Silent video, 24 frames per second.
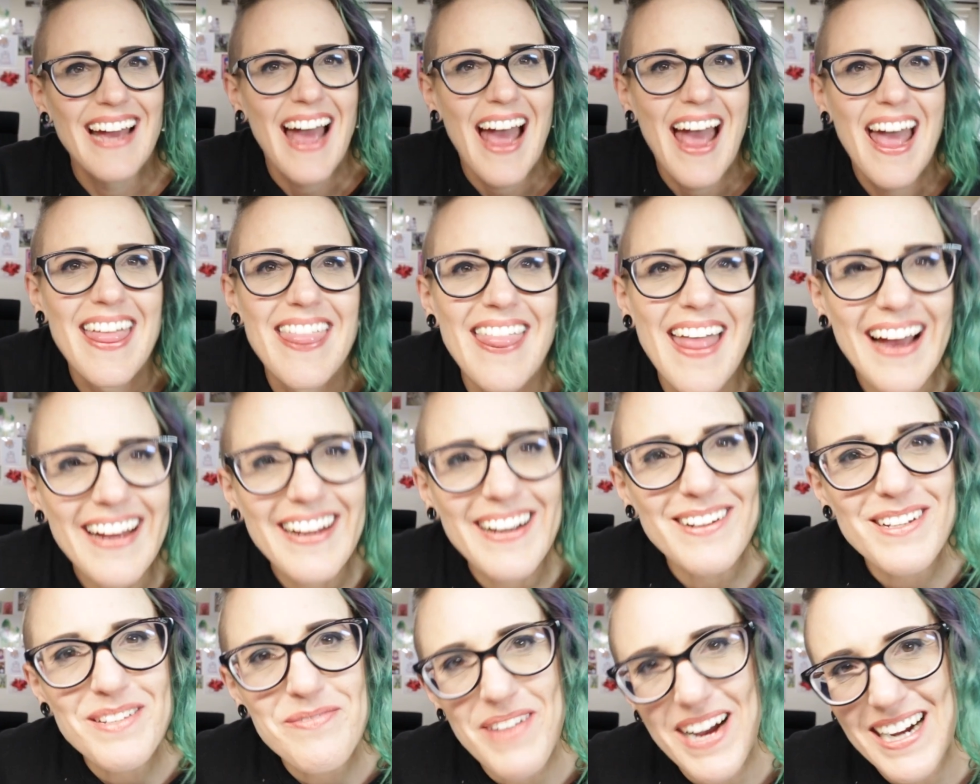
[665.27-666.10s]
And that
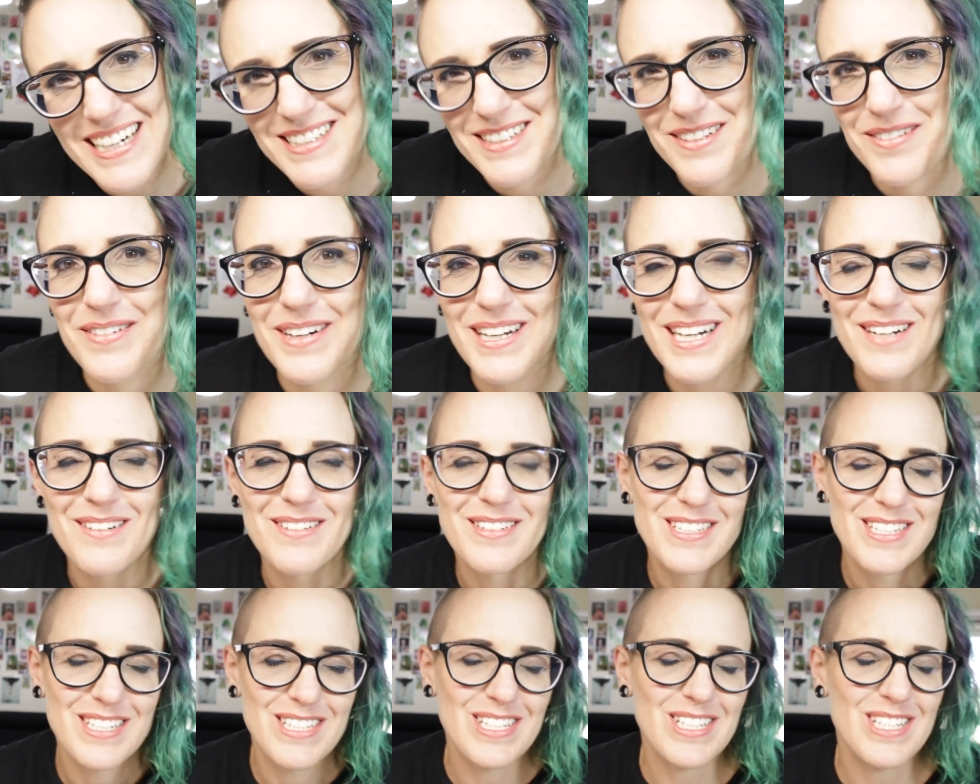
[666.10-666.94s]
goes back to what I
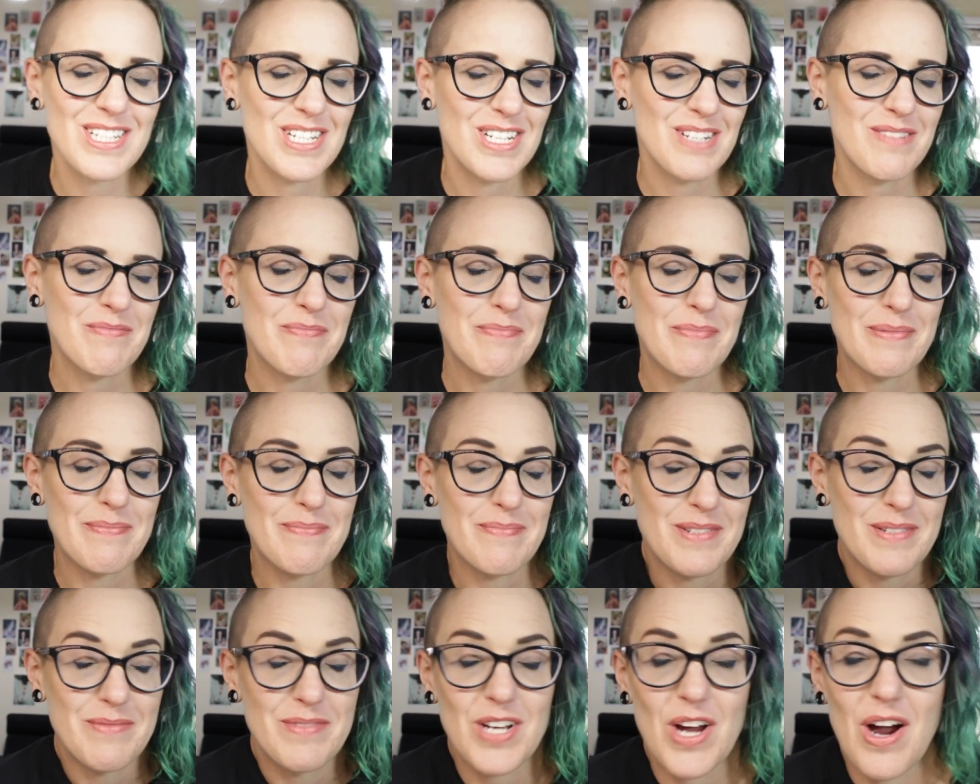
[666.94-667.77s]
was just
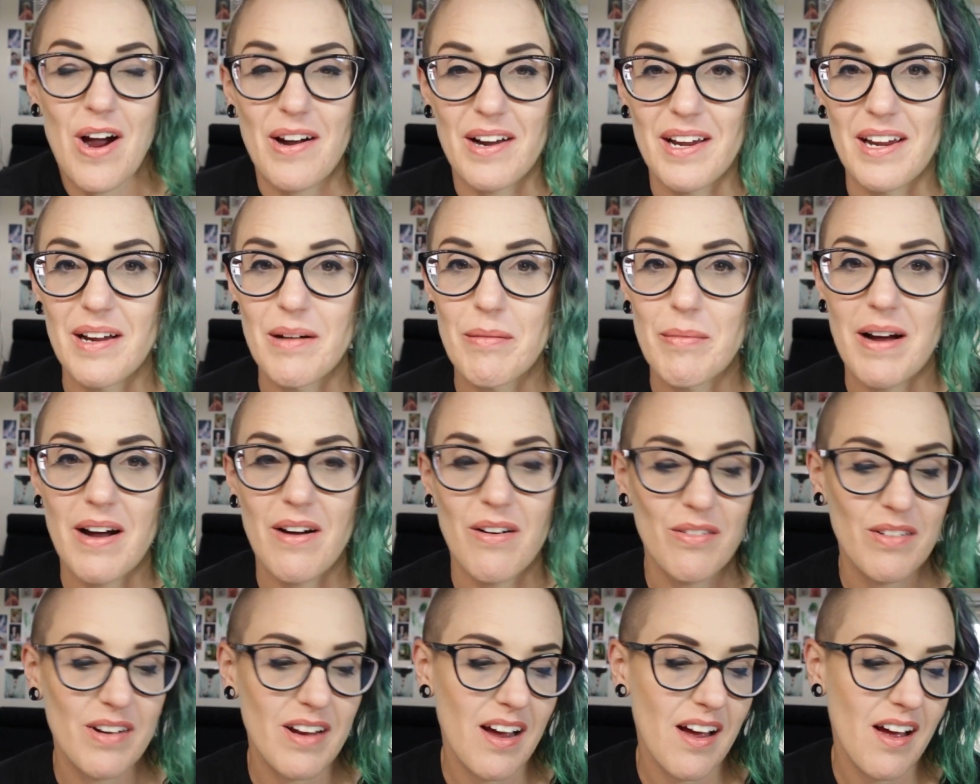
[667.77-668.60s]
talking
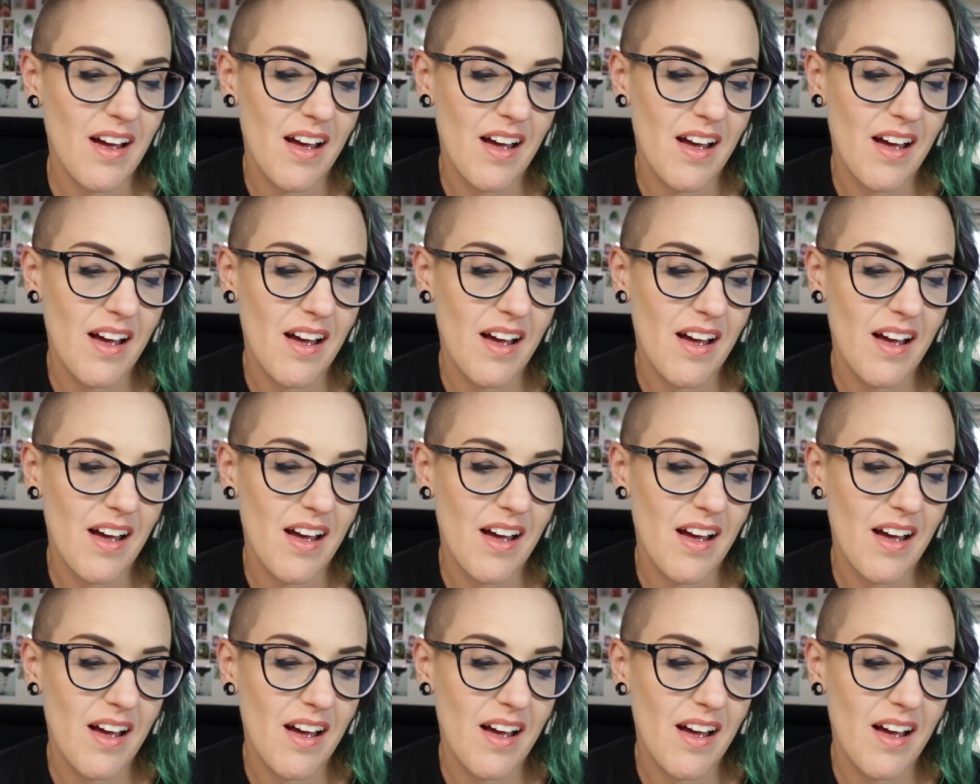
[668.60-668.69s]
about.